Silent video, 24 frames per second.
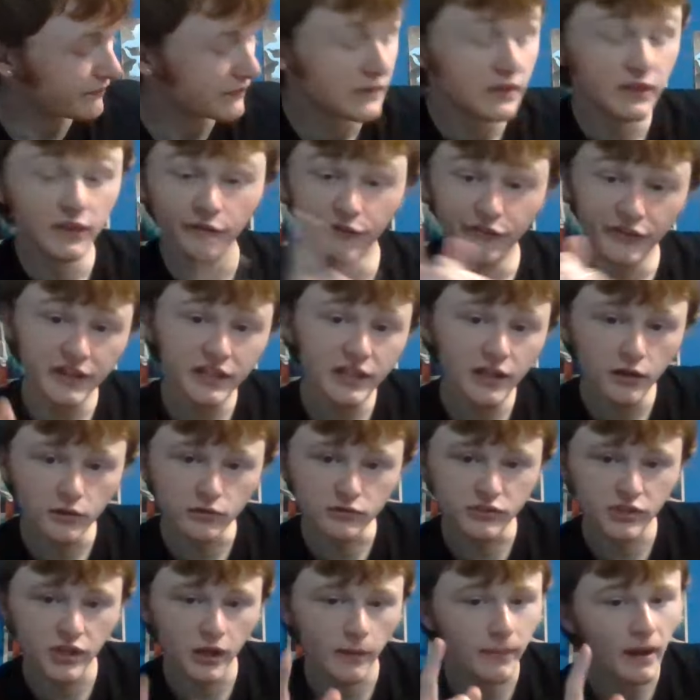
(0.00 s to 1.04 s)
The
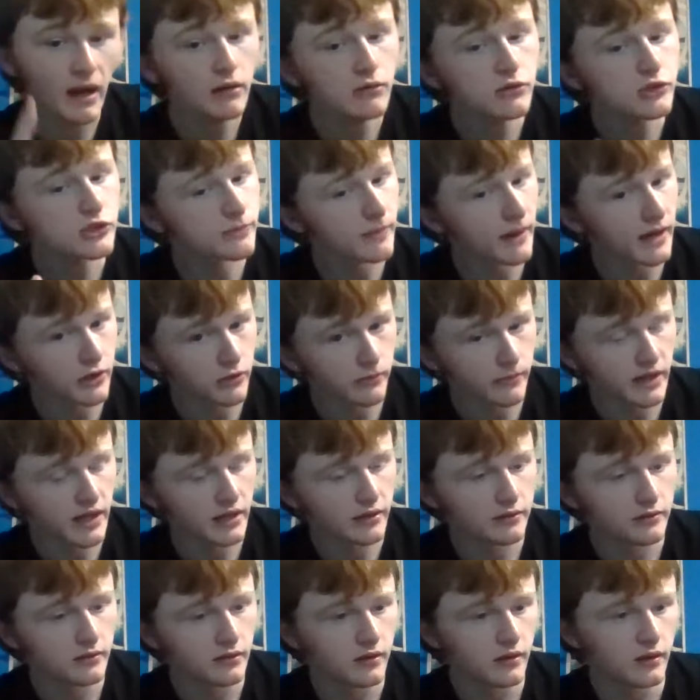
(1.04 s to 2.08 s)
videos about Spider-Man,
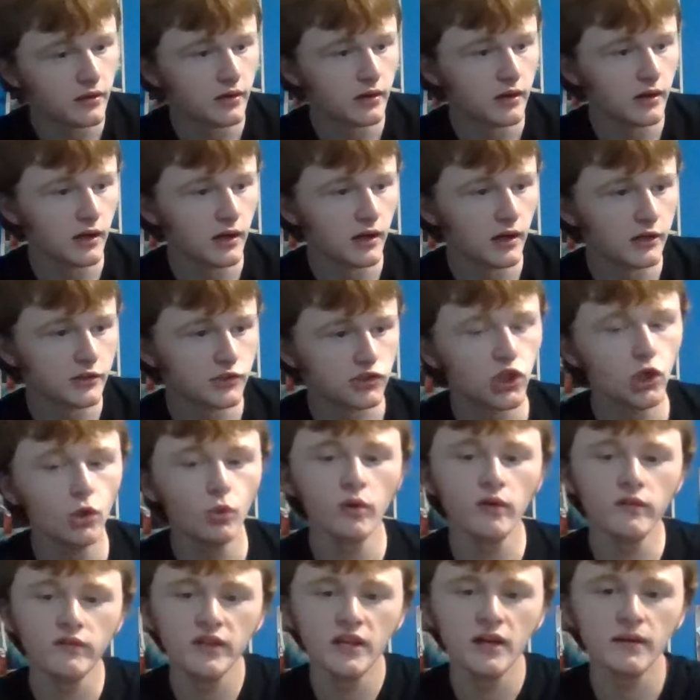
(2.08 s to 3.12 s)

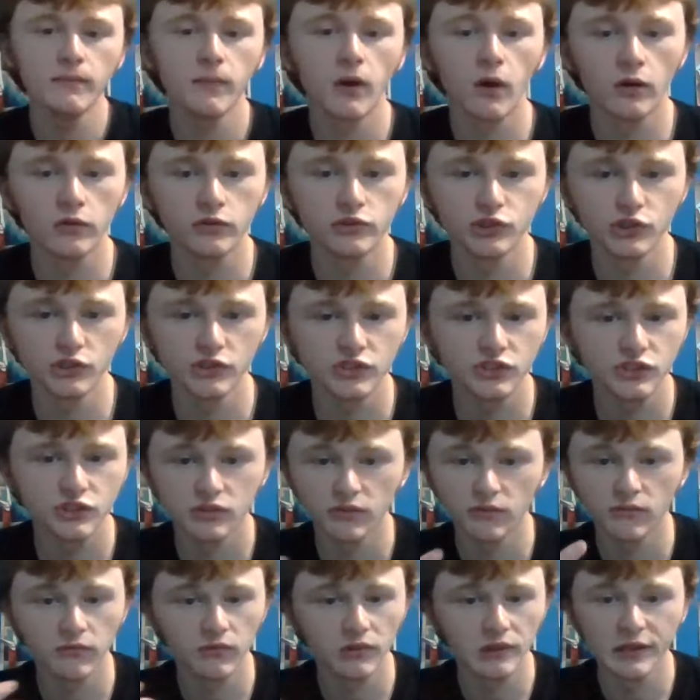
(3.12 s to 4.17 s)
2 of them are just
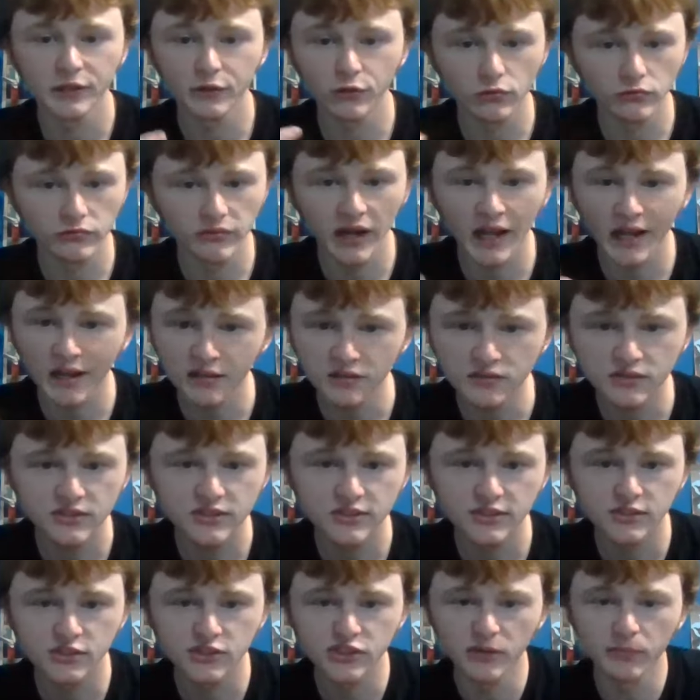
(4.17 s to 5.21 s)
little
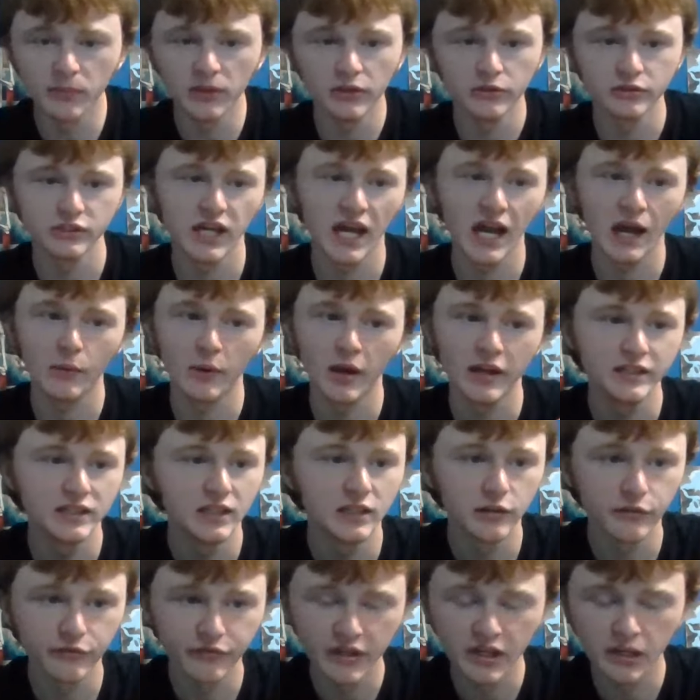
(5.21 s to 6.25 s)
rants, similar to how I
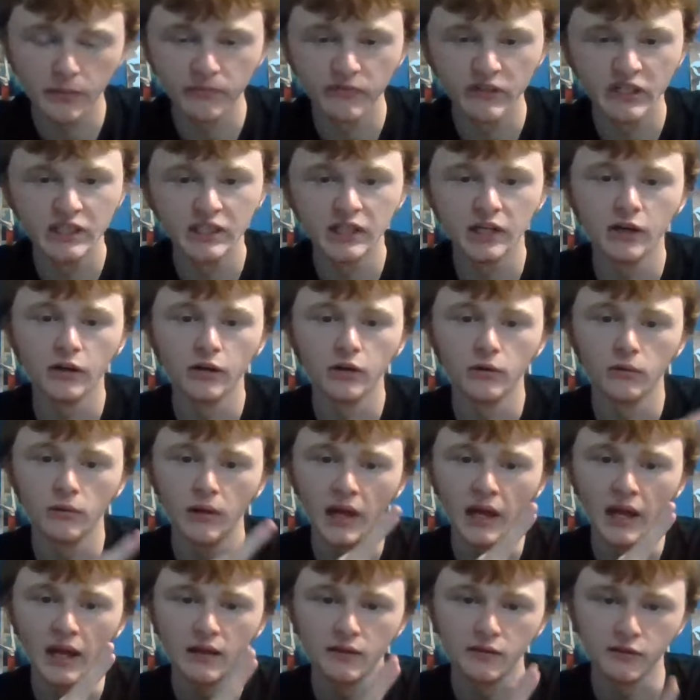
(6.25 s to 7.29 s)
did the Venom video
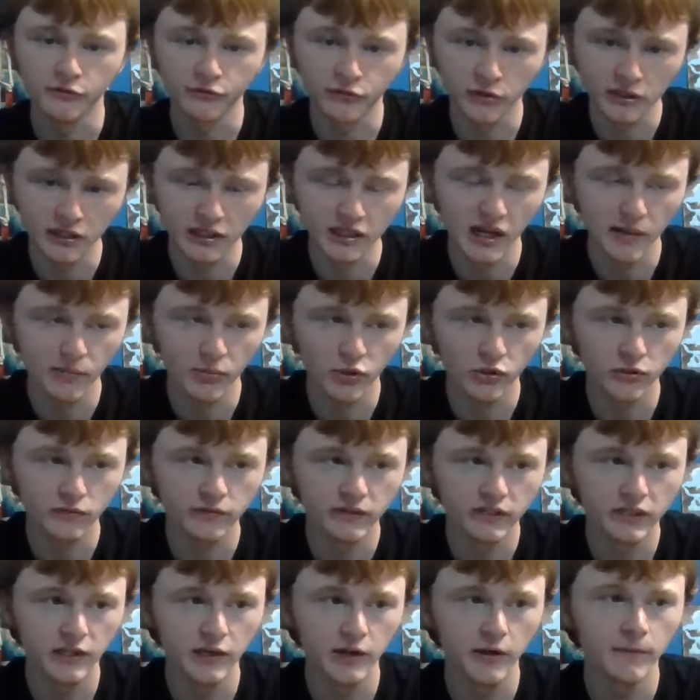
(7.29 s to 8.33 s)
and the Friendly Neighborhood
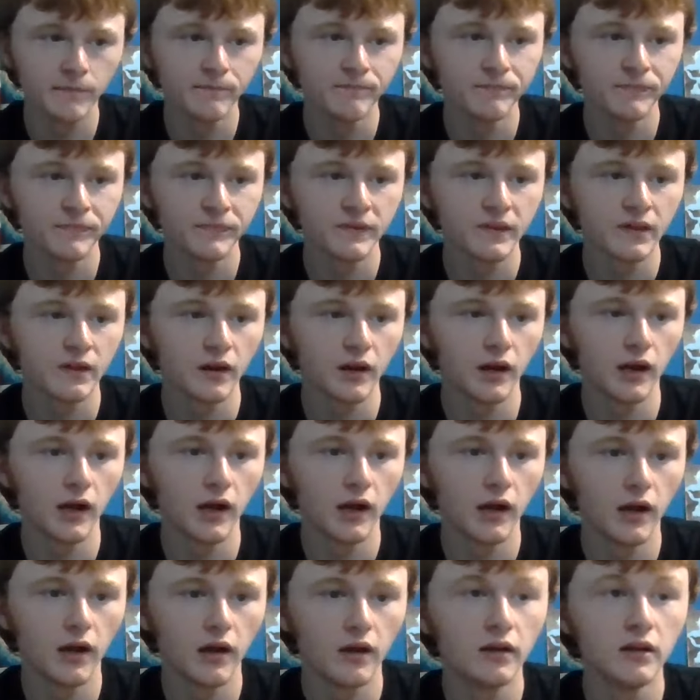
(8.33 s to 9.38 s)
video,
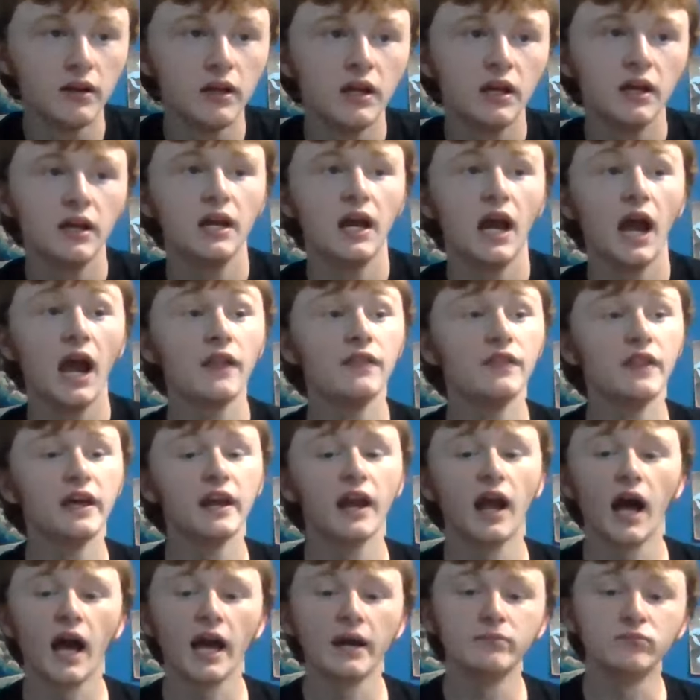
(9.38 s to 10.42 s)
and then
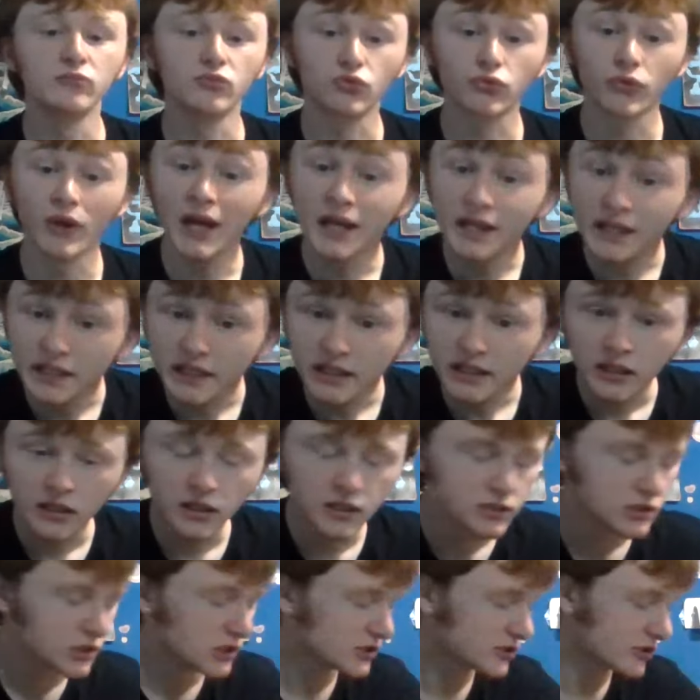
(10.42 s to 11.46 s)
I'm ready
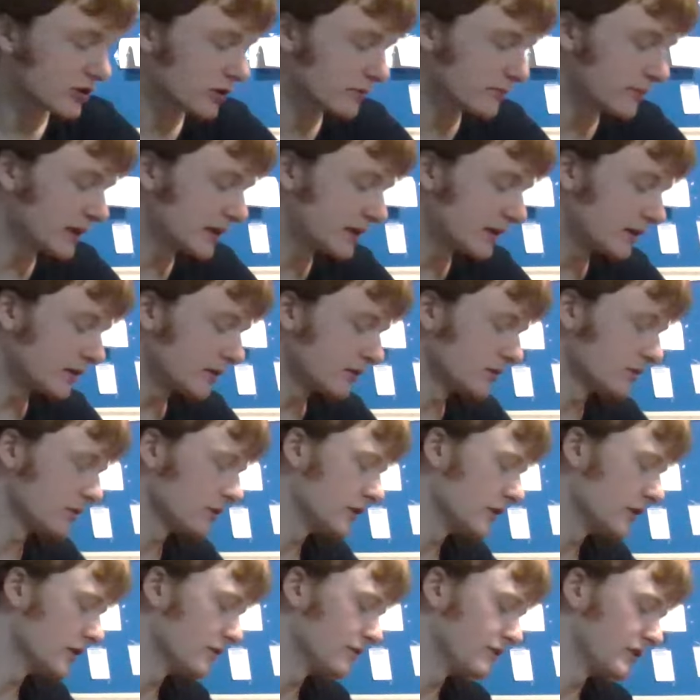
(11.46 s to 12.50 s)
to start making
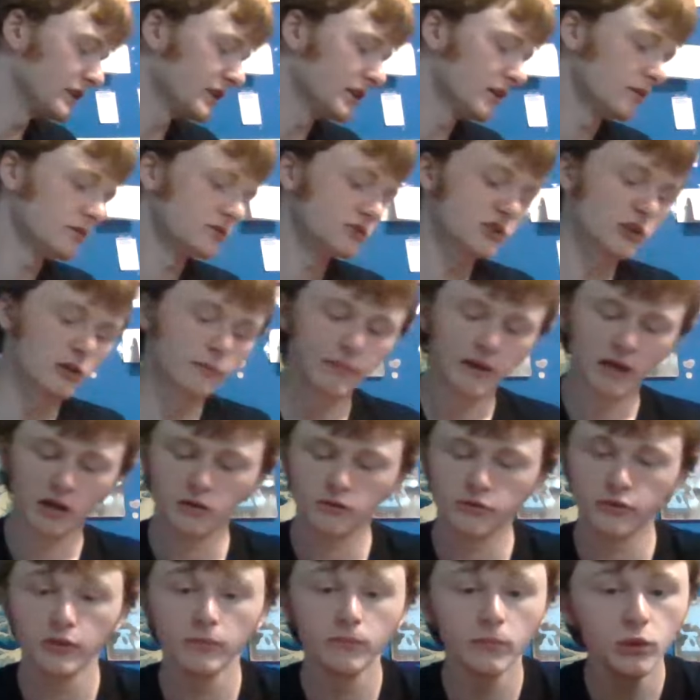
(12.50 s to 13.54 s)
the videos
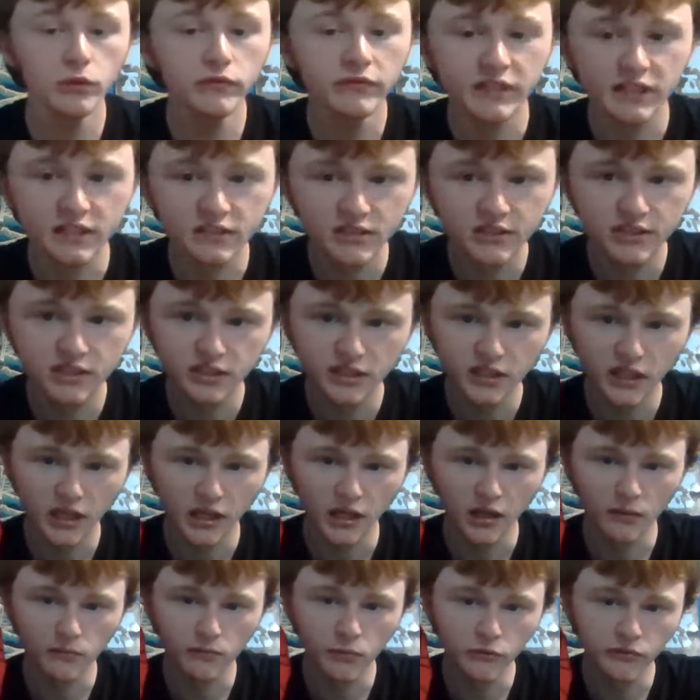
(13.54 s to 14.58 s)
about the movies,
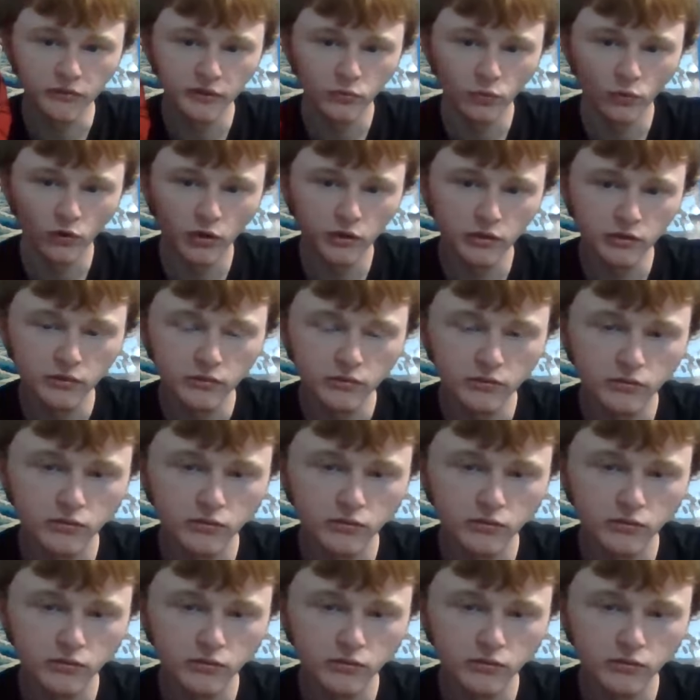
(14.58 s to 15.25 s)
movie 1,